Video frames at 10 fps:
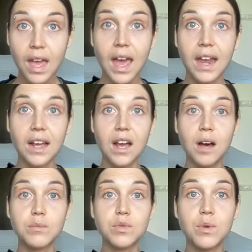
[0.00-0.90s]
and it
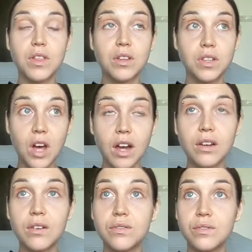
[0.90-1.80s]
comes with a lot
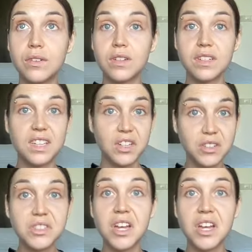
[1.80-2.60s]
of guilt